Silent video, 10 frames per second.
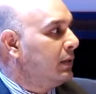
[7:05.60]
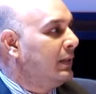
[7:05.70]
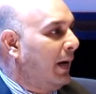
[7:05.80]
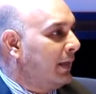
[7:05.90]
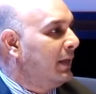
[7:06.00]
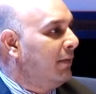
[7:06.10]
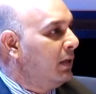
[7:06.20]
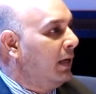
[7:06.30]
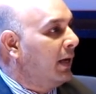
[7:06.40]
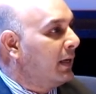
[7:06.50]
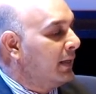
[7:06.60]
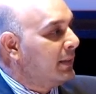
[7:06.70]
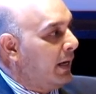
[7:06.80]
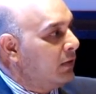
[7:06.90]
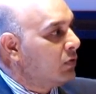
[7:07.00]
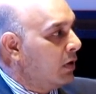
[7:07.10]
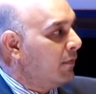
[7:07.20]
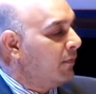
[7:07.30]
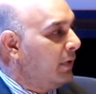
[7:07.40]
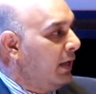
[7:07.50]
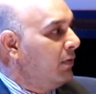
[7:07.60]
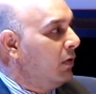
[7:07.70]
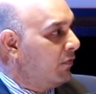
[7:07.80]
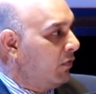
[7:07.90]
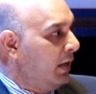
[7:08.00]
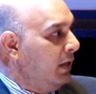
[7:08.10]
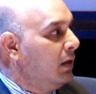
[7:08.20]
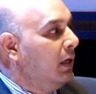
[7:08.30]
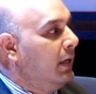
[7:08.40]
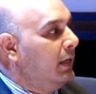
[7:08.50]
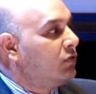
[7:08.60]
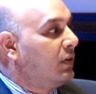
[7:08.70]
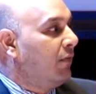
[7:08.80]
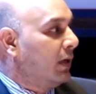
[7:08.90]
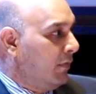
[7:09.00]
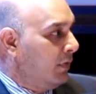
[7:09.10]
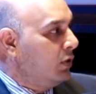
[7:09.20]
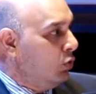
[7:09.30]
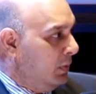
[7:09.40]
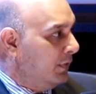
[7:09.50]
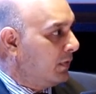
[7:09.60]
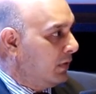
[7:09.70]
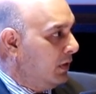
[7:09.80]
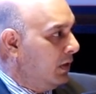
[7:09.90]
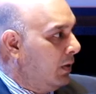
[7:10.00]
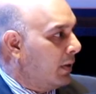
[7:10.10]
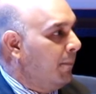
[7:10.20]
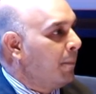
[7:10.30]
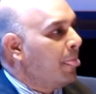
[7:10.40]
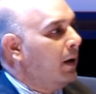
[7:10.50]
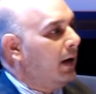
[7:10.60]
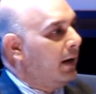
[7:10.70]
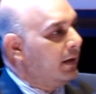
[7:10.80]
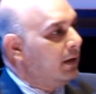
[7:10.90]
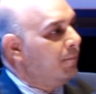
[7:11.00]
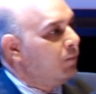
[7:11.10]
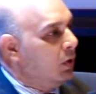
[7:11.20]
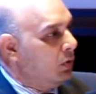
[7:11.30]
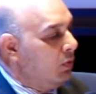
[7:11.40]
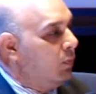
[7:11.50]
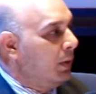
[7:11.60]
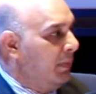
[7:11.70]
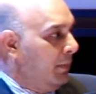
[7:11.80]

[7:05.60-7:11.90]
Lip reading: That level at that sort of level of trading, it's difficult with humans. Okay, and you would be